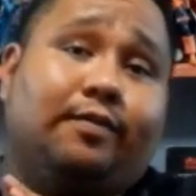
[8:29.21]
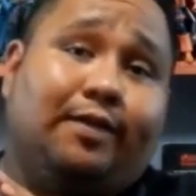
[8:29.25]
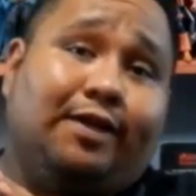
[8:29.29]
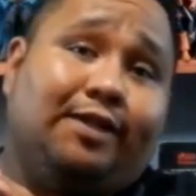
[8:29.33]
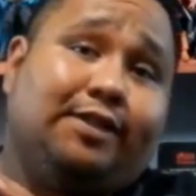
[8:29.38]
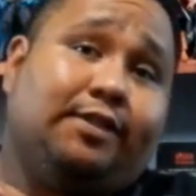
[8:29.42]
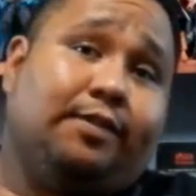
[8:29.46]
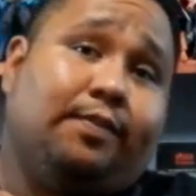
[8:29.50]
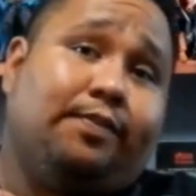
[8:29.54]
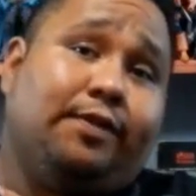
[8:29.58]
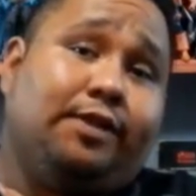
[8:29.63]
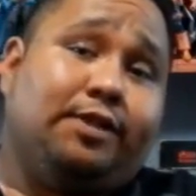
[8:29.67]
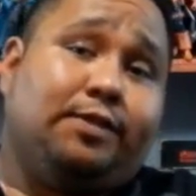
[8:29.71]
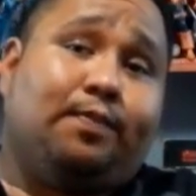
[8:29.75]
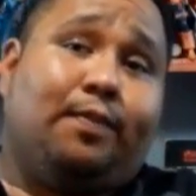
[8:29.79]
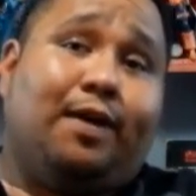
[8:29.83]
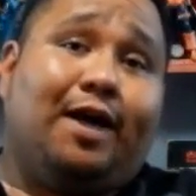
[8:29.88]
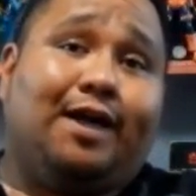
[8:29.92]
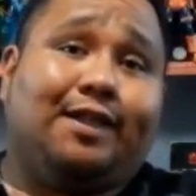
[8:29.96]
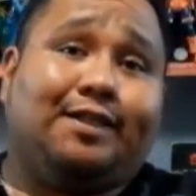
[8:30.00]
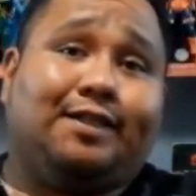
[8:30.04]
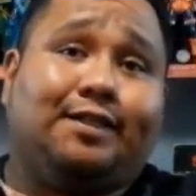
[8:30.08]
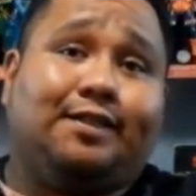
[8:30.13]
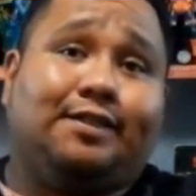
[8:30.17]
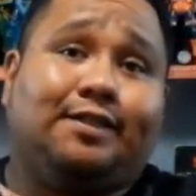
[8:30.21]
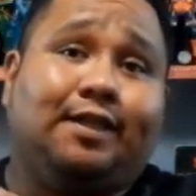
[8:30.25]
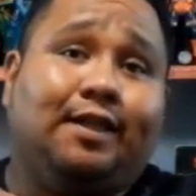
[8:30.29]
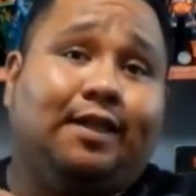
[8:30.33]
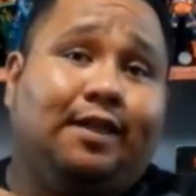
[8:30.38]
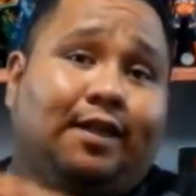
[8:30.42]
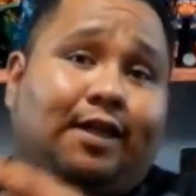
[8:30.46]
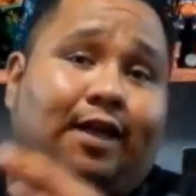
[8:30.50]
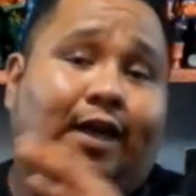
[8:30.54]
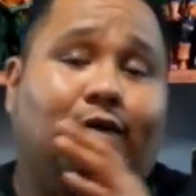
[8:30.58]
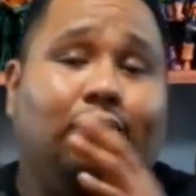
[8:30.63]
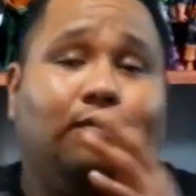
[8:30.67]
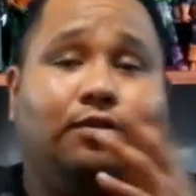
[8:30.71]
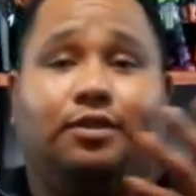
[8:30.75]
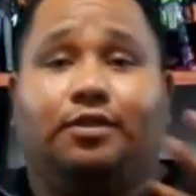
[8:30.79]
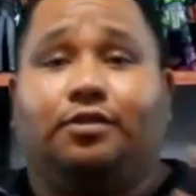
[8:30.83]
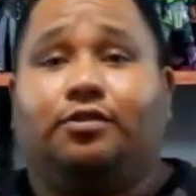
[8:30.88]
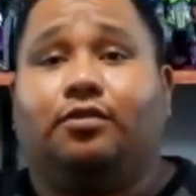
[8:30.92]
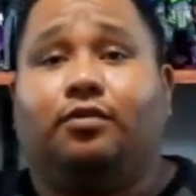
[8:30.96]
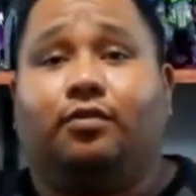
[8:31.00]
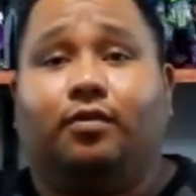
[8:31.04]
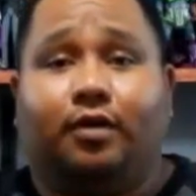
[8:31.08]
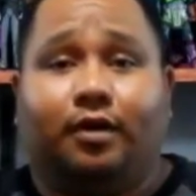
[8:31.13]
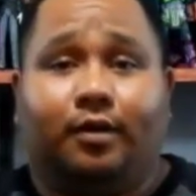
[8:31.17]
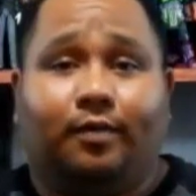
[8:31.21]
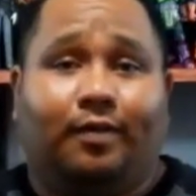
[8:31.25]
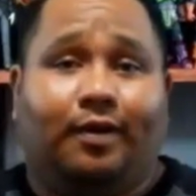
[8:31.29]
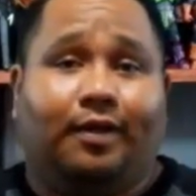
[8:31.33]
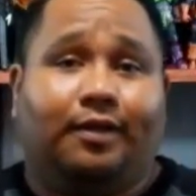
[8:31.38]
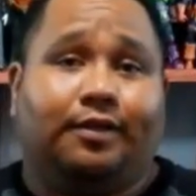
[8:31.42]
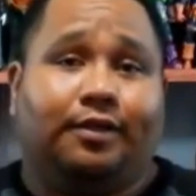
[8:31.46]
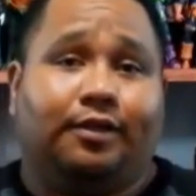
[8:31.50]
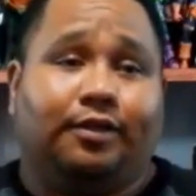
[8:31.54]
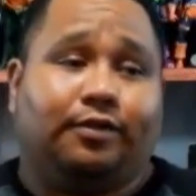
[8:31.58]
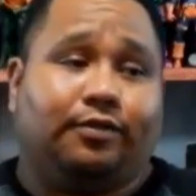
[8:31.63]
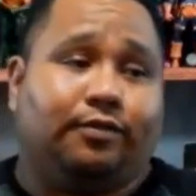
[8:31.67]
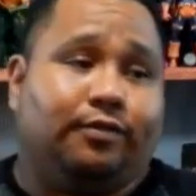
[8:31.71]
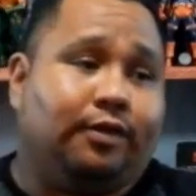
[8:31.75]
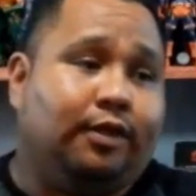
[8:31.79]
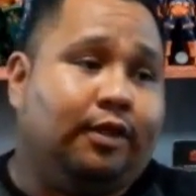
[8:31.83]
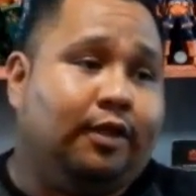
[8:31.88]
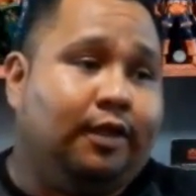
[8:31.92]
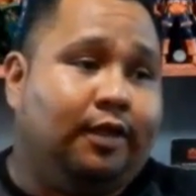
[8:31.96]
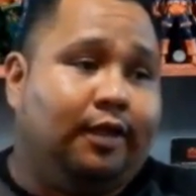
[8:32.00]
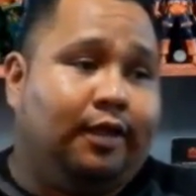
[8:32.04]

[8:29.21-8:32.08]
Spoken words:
Masterpiece boxes, I wasn't too worried about this one.